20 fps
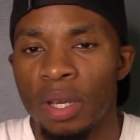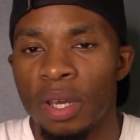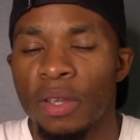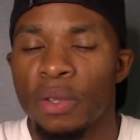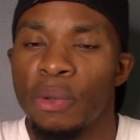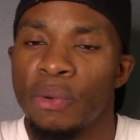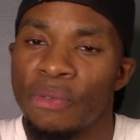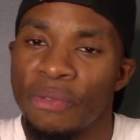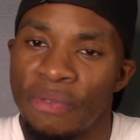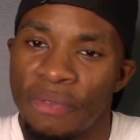
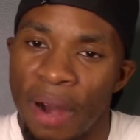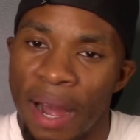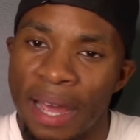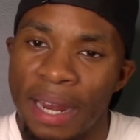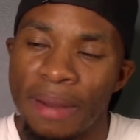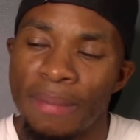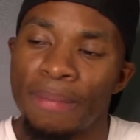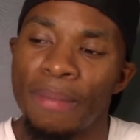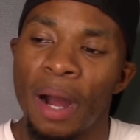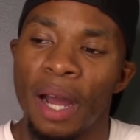you fight
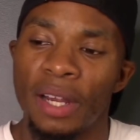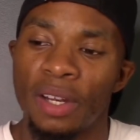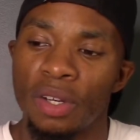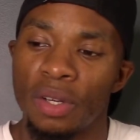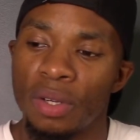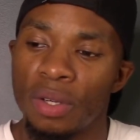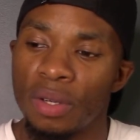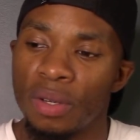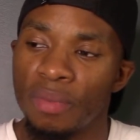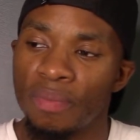it by
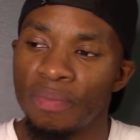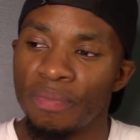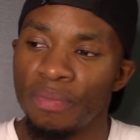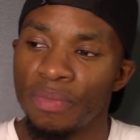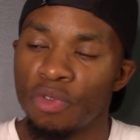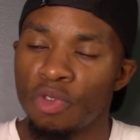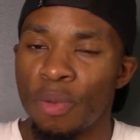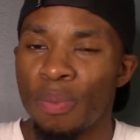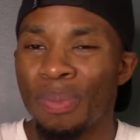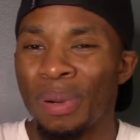
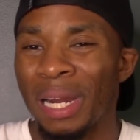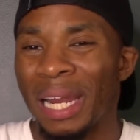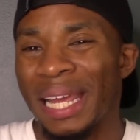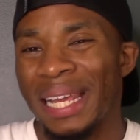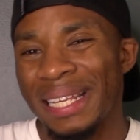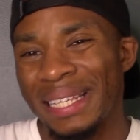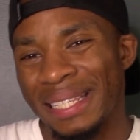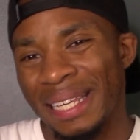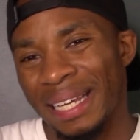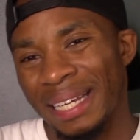
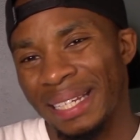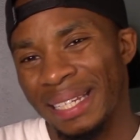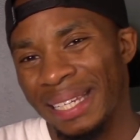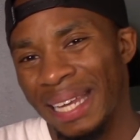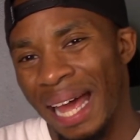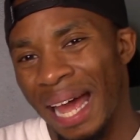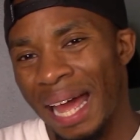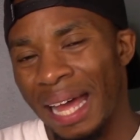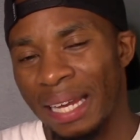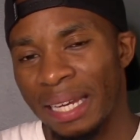replacing
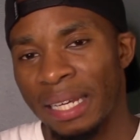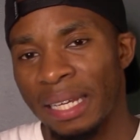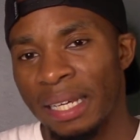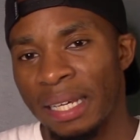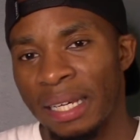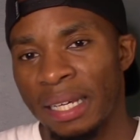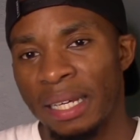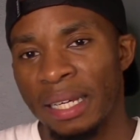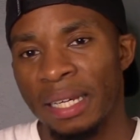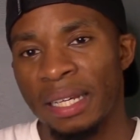that
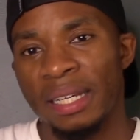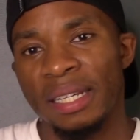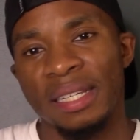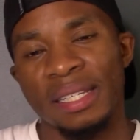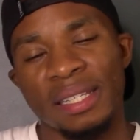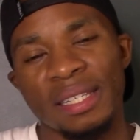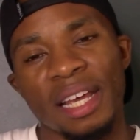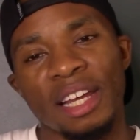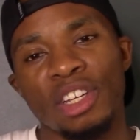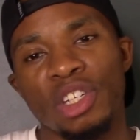
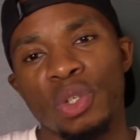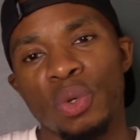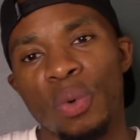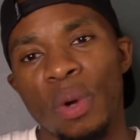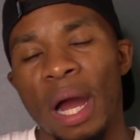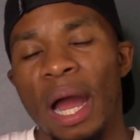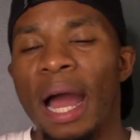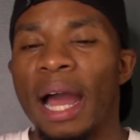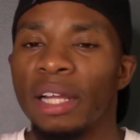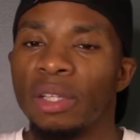sexual
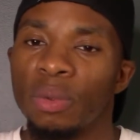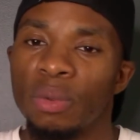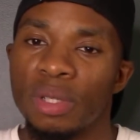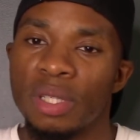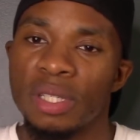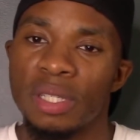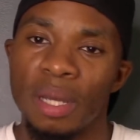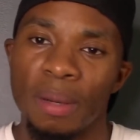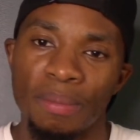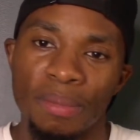act with
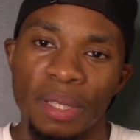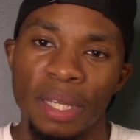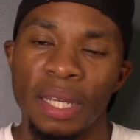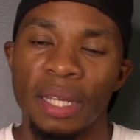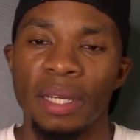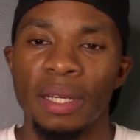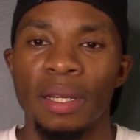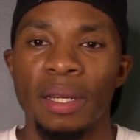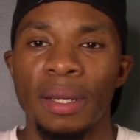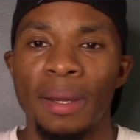
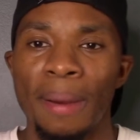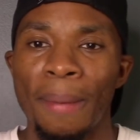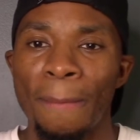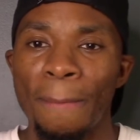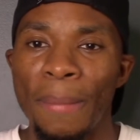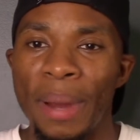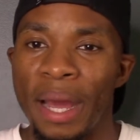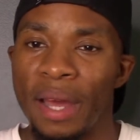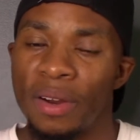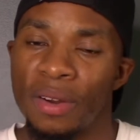something
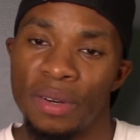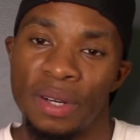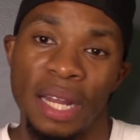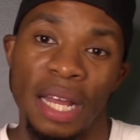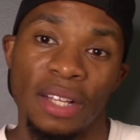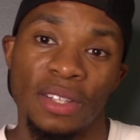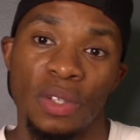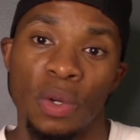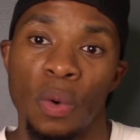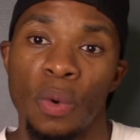better,
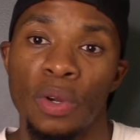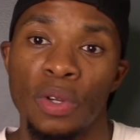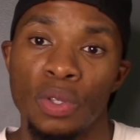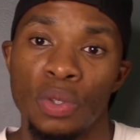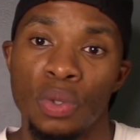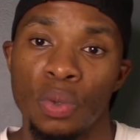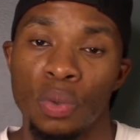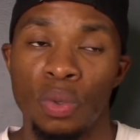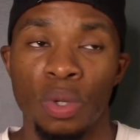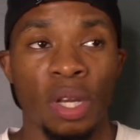that's going
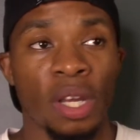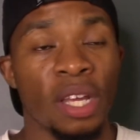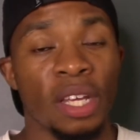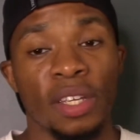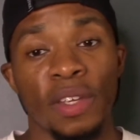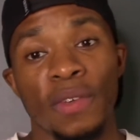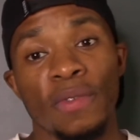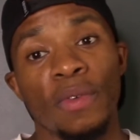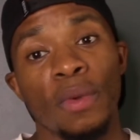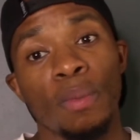to
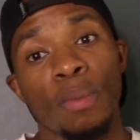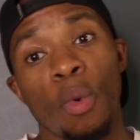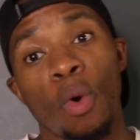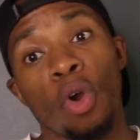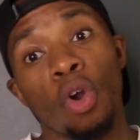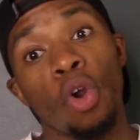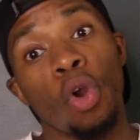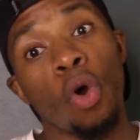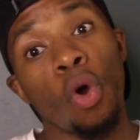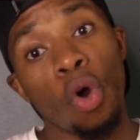give you
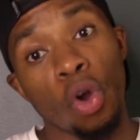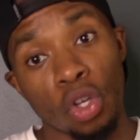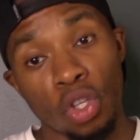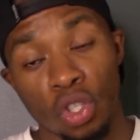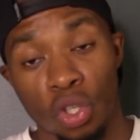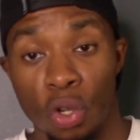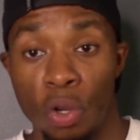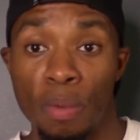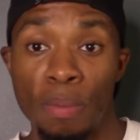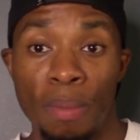more
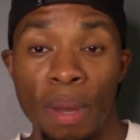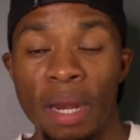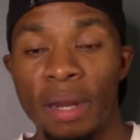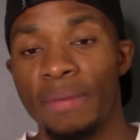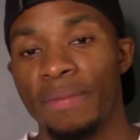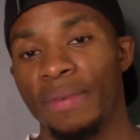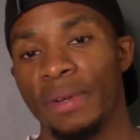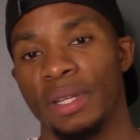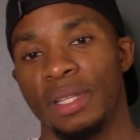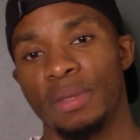long-term
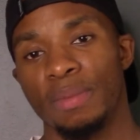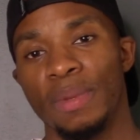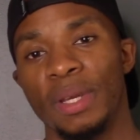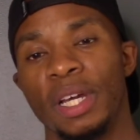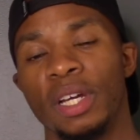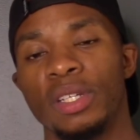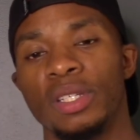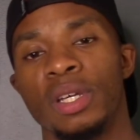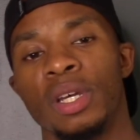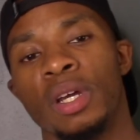benefits.
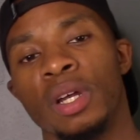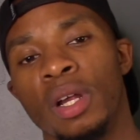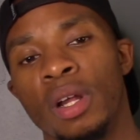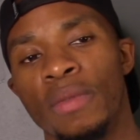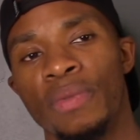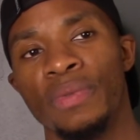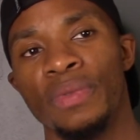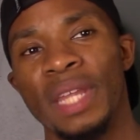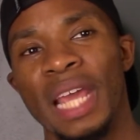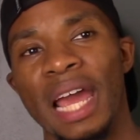Because
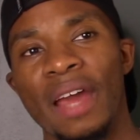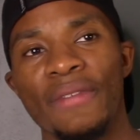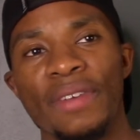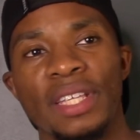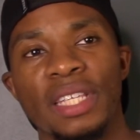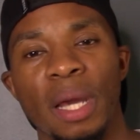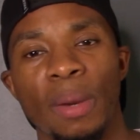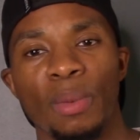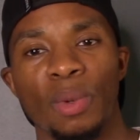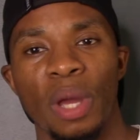every
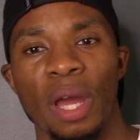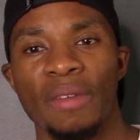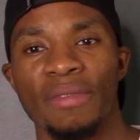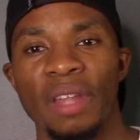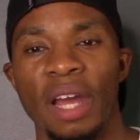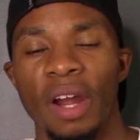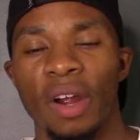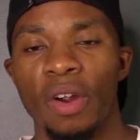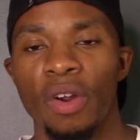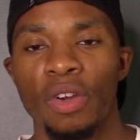time you got
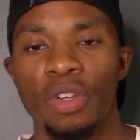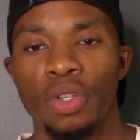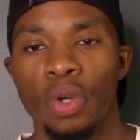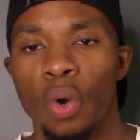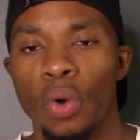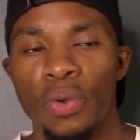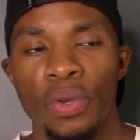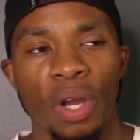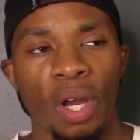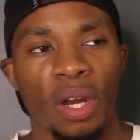that urge,
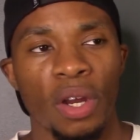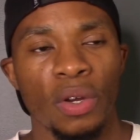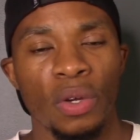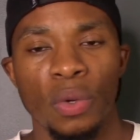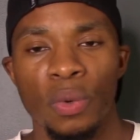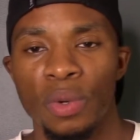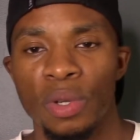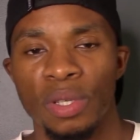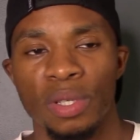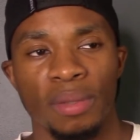all you're gonna
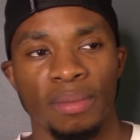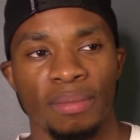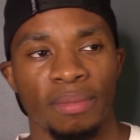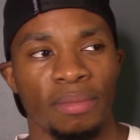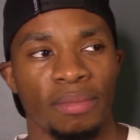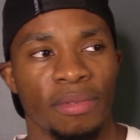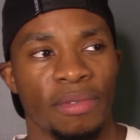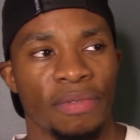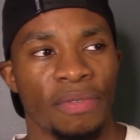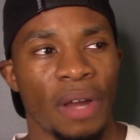do is
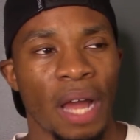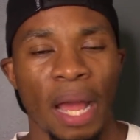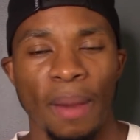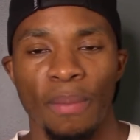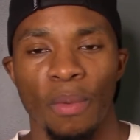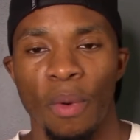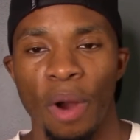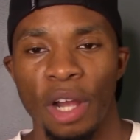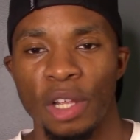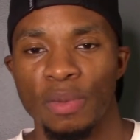fab,
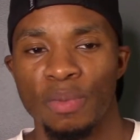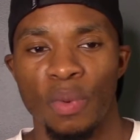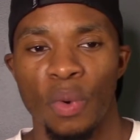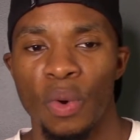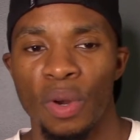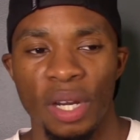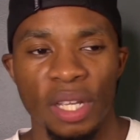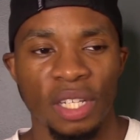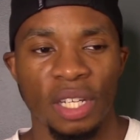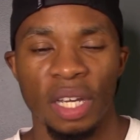watch
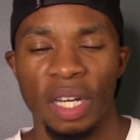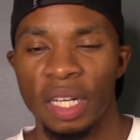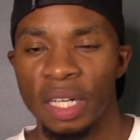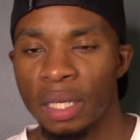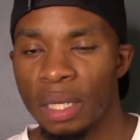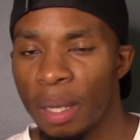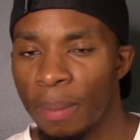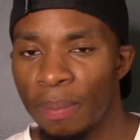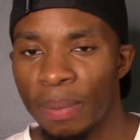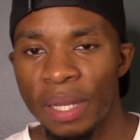porn. It's gonna
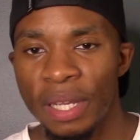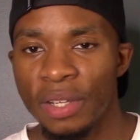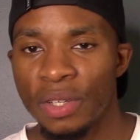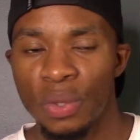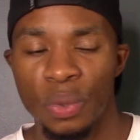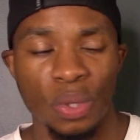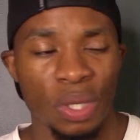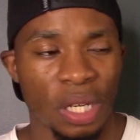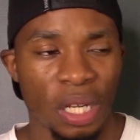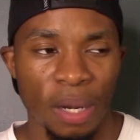deplete you,
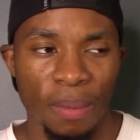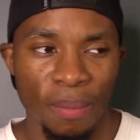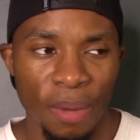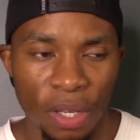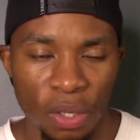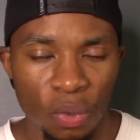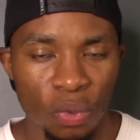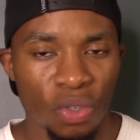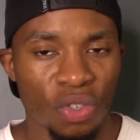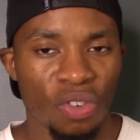it's gonna
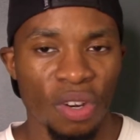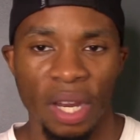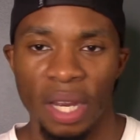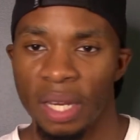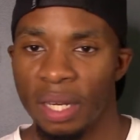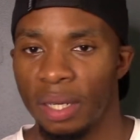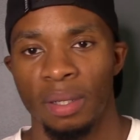make you drained.